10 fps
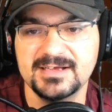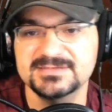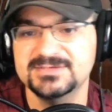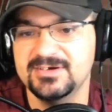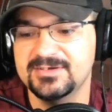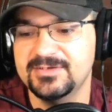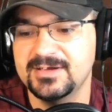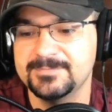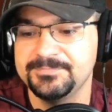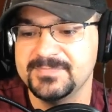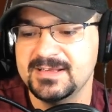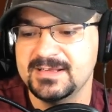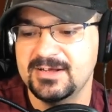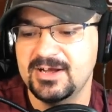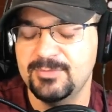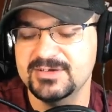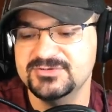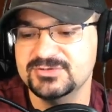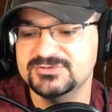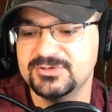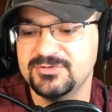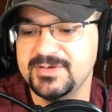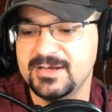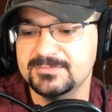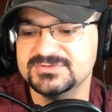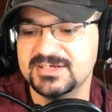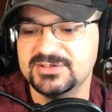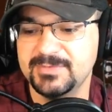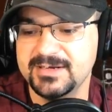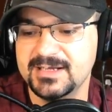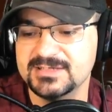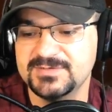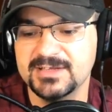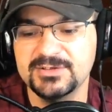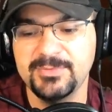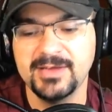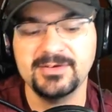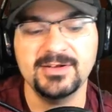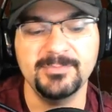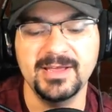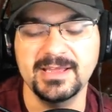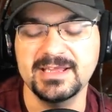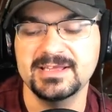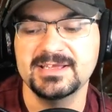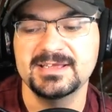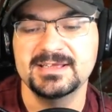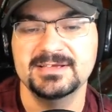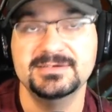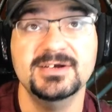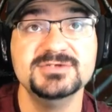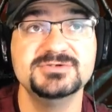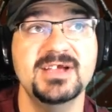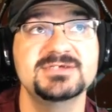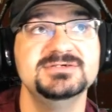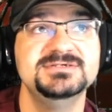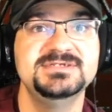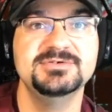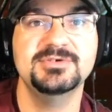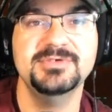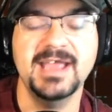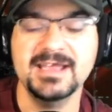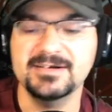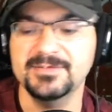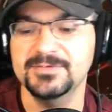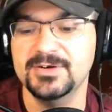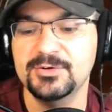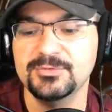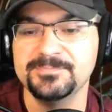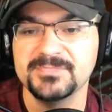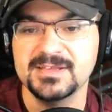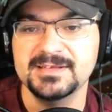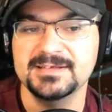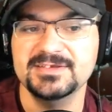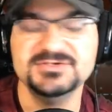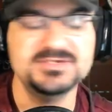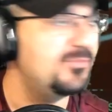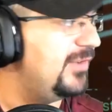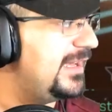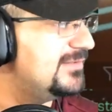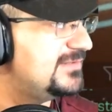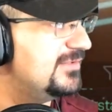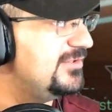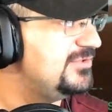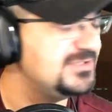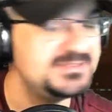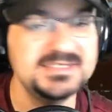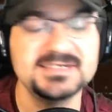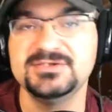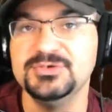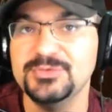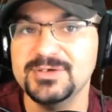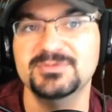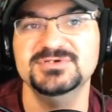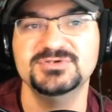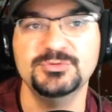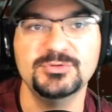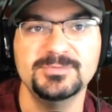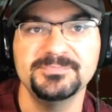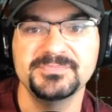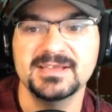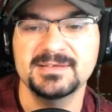Got its target lock. All my drones are going out. I'm just gotta turn my Nosferatu back on. My guns are actually still going at it on their own. Usually in waves, they'll usually stick to it, which is cool.